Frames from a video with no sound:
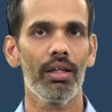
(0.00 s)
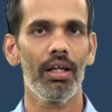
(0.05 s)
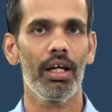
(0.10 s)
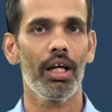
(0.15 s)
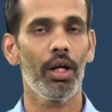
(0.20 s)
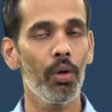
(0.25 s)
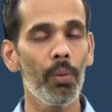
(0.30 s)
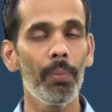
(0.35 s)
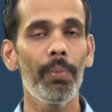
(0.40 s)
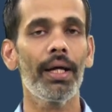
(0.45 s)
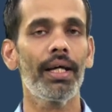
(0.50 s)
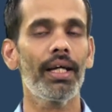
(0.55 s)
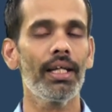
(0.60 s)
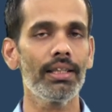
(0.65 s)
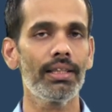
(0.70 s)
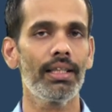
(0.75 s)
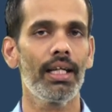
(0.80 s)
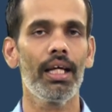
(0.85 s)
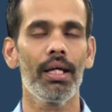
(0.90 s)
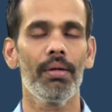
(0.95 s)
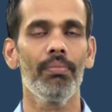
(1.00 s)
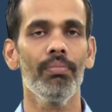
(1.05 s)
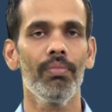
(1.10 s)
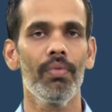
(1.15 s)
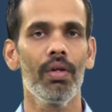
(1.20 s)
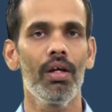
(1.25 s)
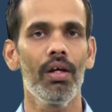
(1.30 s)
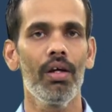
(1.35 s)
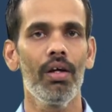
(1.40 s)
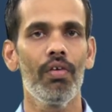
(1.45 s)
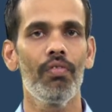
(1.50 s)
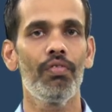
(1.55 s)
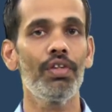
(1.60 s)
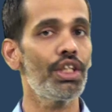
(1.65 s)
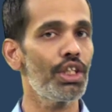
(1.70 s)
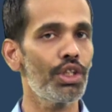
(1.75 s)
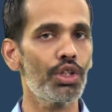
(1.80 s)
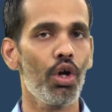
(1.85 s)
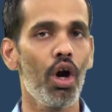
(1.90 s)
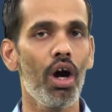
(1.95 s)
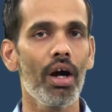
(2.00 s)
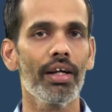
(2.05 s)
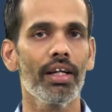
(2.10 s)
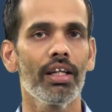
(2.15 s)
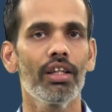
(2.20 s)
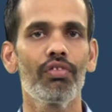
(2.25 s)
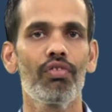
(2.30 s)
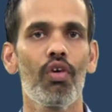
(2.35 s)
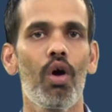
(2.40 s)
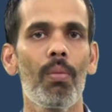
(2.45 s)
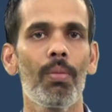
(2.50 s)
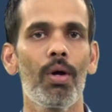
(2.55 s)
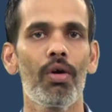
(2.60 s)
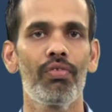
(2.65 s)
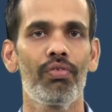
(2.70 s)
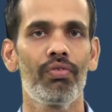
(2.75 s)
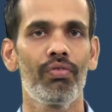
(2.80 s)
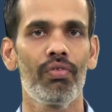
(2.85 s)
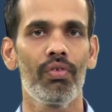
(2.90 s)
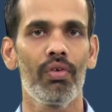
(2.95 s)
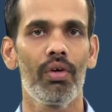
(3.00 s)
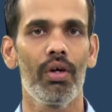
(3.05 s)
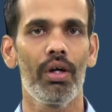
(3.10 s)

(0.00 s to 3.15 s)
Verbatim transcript: a lubricant's name which is not in the form of